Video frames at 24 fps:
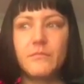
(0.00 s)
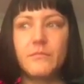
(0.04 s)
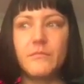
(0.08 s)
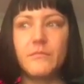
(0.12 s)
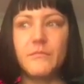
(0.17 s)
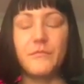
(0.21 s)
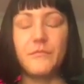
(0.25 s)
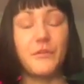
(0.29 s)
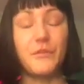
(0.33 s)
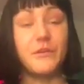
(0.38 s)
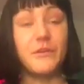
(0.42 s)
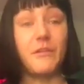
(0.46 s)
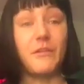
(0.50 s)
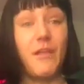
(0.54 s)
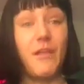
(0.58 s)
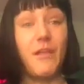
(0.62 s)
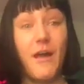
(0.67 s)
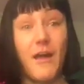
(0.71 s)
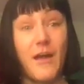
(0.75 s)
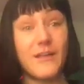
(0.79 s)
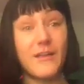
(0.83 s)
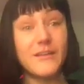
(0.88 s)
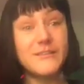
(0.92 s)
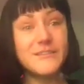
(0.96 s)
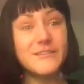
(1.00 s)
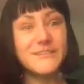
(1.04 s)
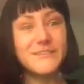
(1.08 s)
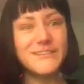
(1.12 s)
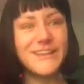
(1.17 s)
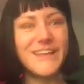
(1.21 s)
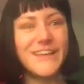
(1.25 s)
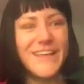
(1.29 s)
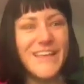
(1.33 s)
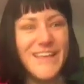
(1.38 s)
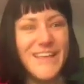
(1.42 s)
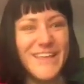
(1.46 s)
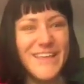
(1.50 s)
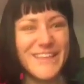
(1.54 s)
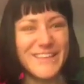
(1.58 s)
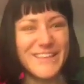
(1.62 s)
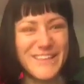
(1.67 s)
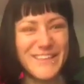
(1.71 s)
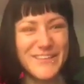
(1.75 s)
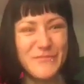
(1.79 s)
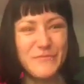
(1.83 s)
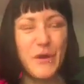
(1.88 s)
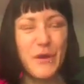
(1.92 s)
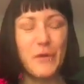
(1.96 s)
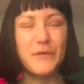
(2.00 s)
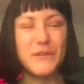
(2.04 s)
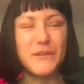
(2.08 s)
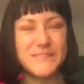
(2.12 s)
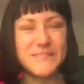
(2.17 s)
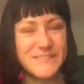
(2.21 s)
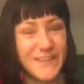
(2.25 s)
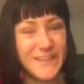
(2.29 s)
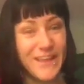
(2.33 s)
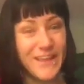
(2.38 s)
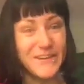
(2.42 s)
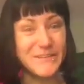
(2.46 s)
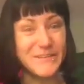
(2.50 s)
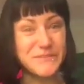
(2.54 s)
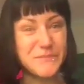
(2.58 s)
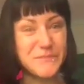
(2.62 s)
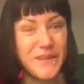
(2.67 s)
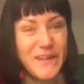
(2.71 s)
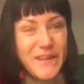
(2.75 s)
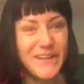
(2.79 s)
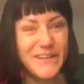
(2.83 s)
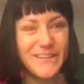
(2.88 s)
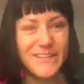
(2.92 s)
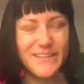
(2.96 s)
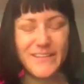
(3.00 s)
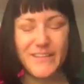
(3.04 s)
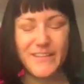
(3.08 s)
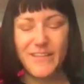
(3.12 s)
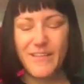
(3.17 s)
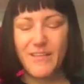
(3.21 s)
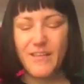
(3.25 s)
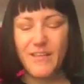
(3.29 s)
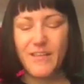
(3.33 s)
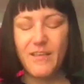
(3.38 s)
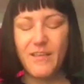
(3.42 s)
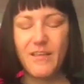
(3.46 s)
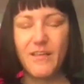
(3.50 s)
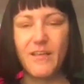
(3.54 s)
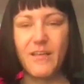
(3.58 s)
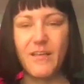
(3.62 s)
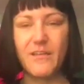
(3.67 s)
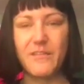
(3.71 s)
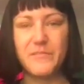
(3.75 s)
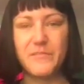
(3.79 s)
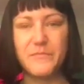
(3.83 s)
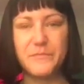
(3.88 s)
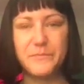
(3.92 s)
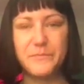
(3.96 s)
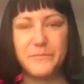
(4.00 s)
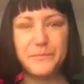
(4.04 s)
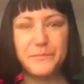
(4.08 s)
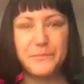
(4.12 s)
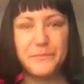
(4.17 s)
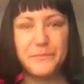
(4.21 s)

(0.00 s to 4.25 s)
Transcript: a lot about what scares me. And